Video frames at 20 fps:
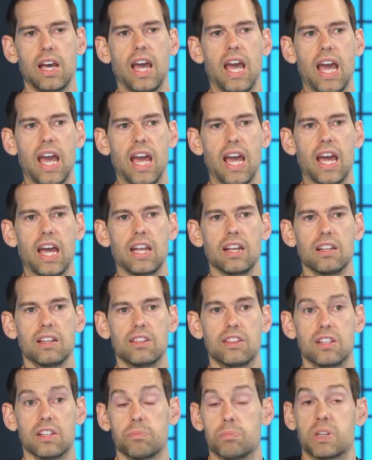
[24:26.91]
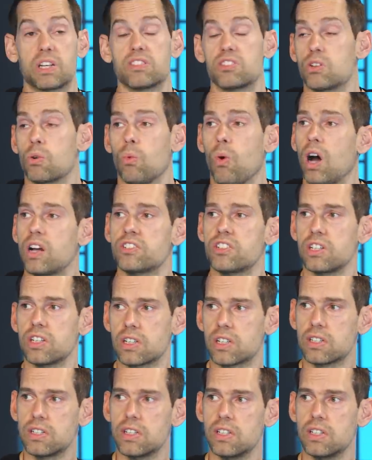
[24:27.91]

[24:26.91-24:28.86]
And because they're watching.